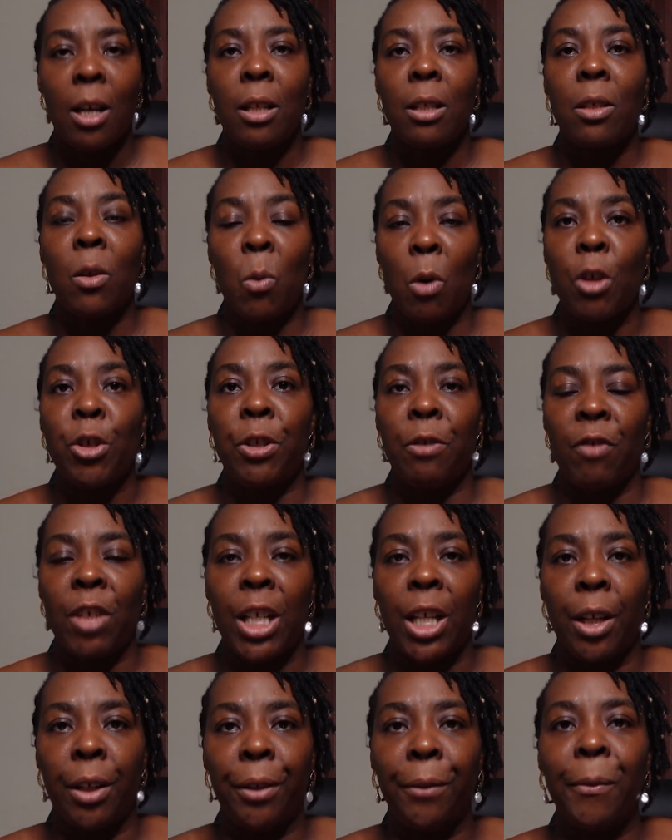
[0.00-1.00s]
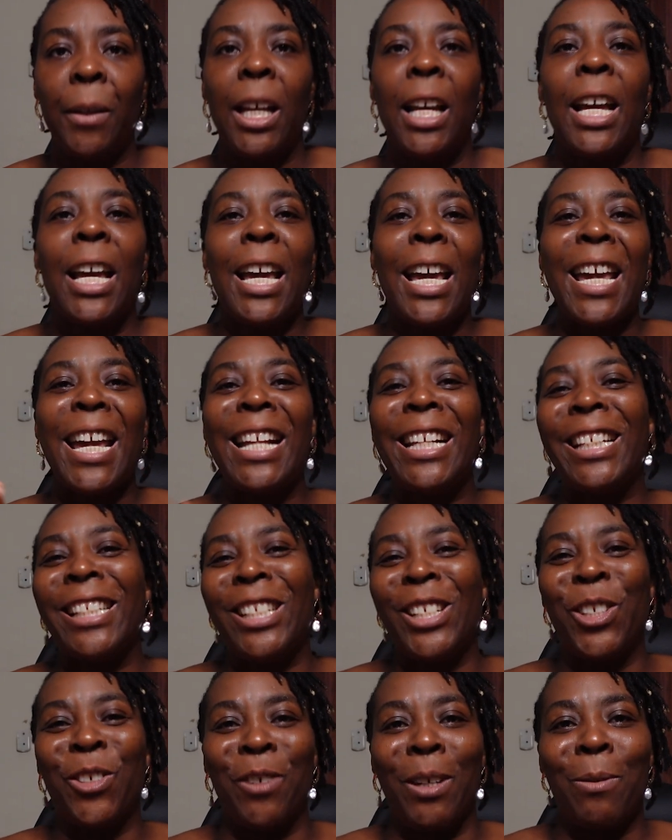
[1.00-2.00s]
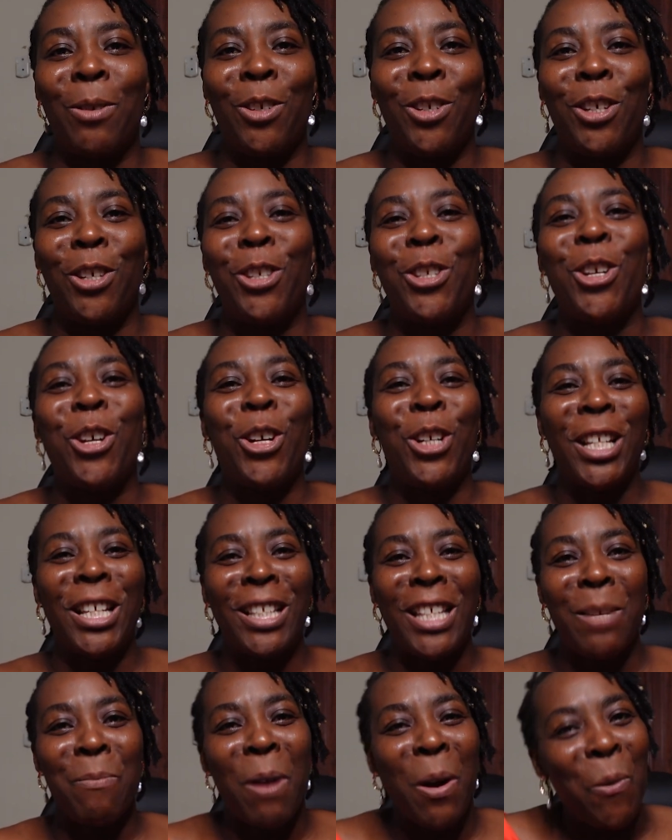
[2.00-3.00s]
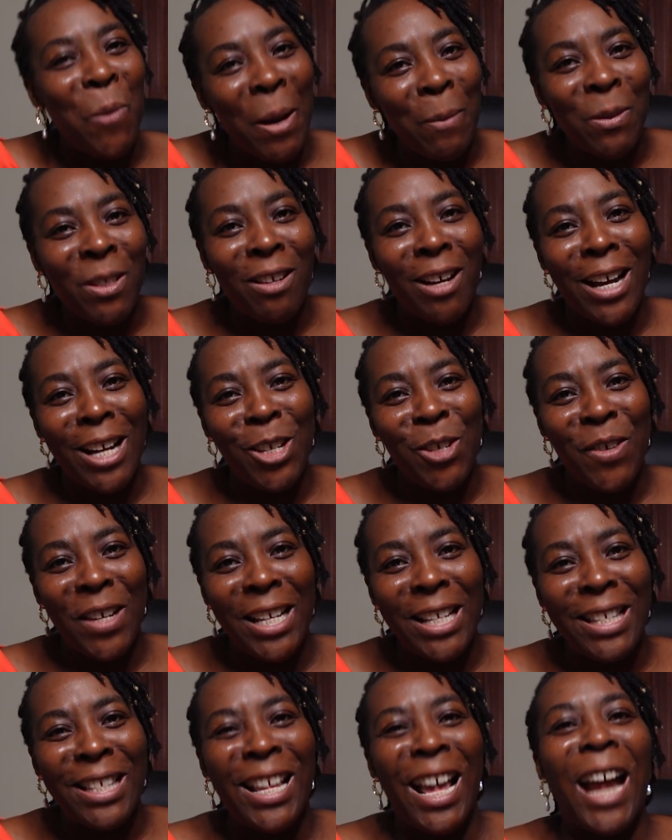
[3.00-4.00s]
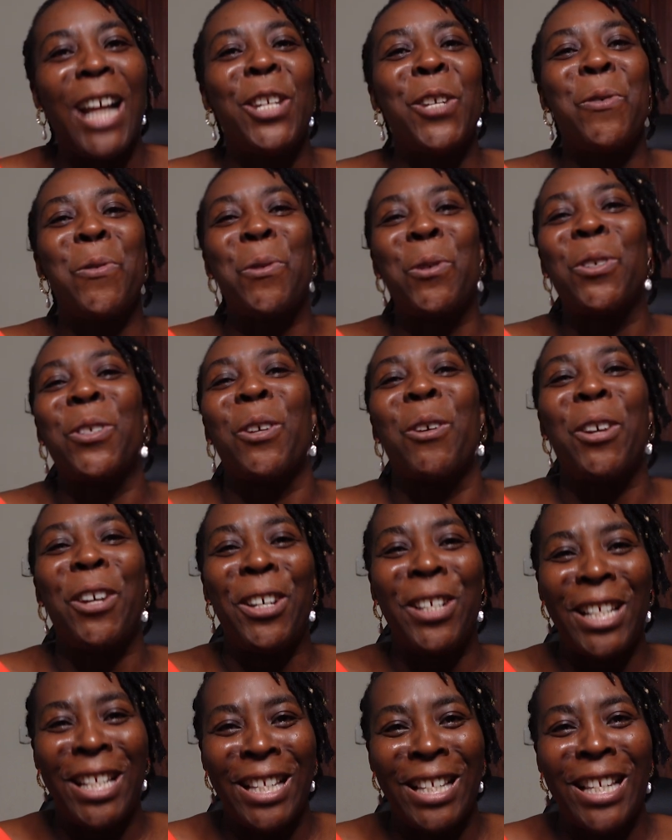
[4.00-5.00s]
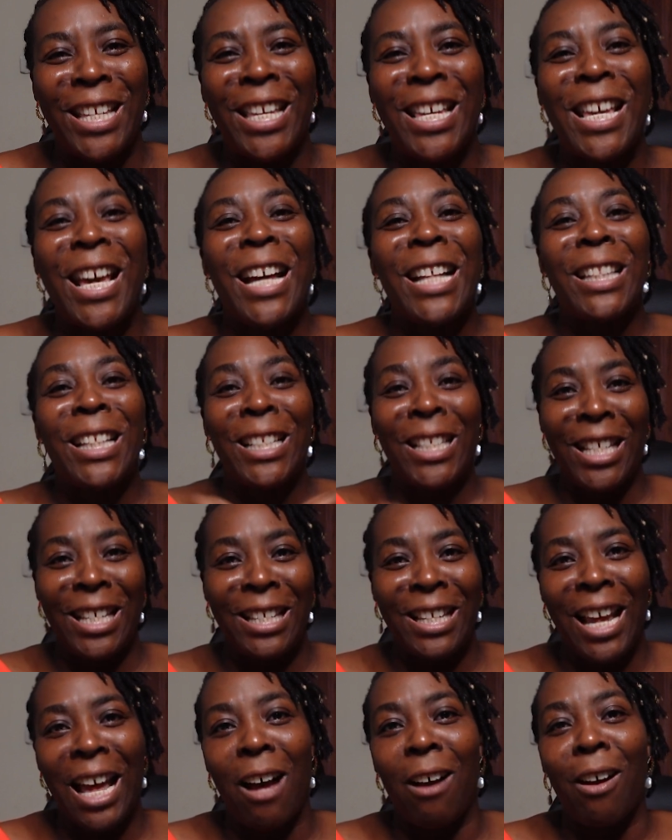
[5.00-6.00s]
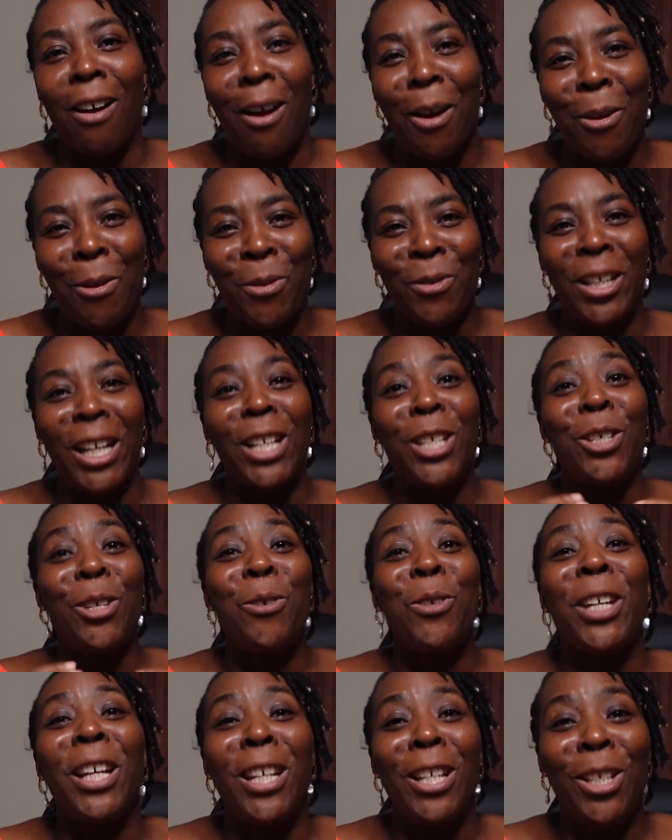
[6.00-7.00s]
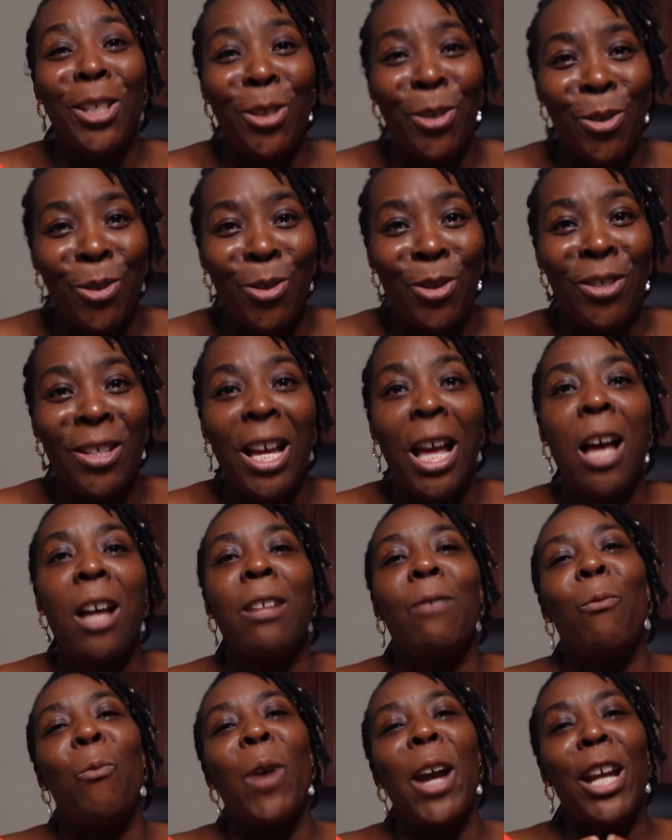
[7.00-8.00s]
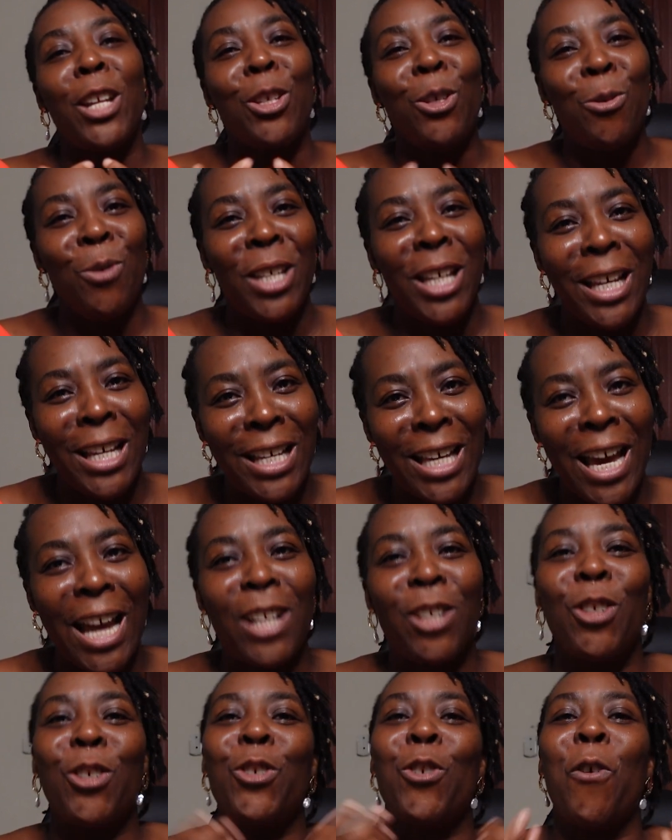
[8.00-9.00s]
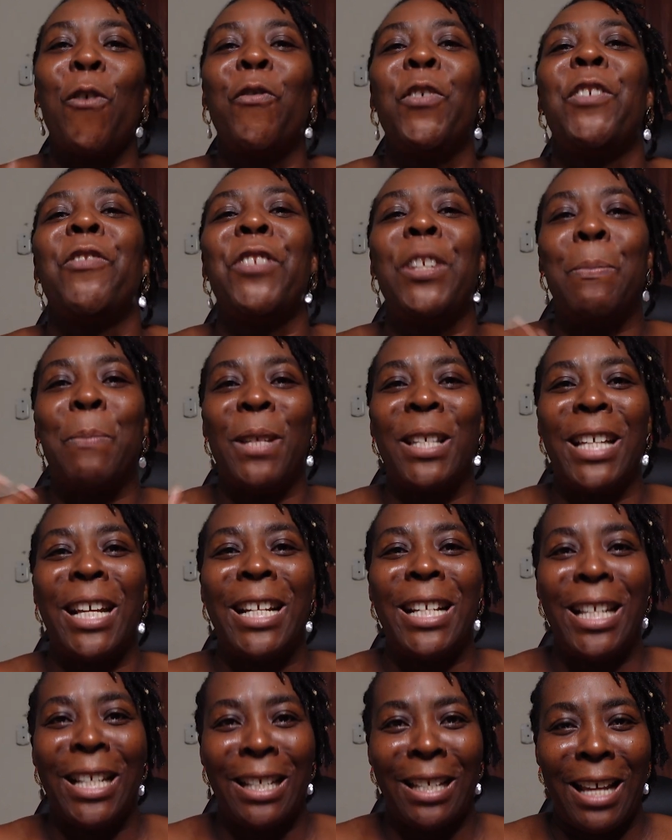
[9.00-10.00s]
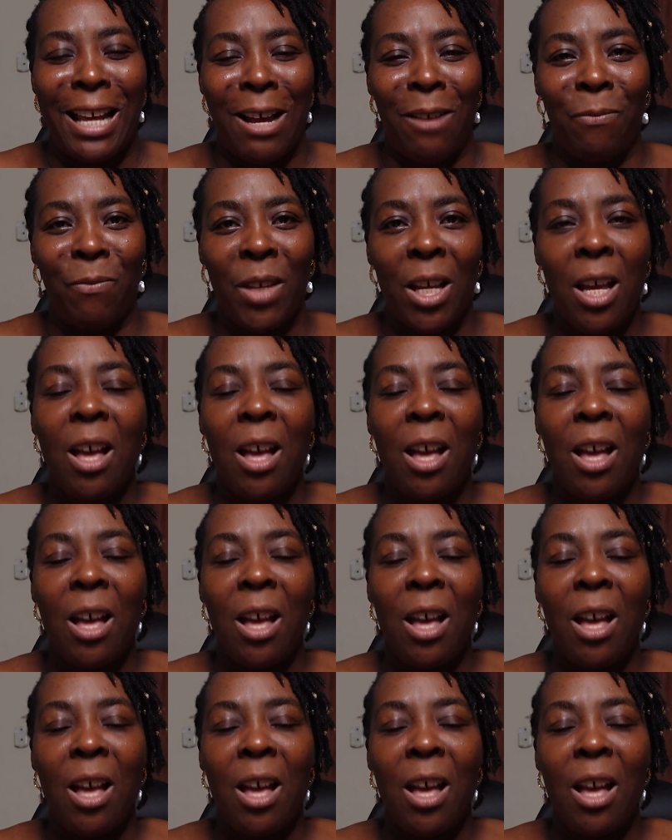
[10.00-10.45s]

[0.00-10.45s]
to watch the video, in the description you're going to see my website address, and you're also going to see the discount code that you can use where you can get your 50% discount.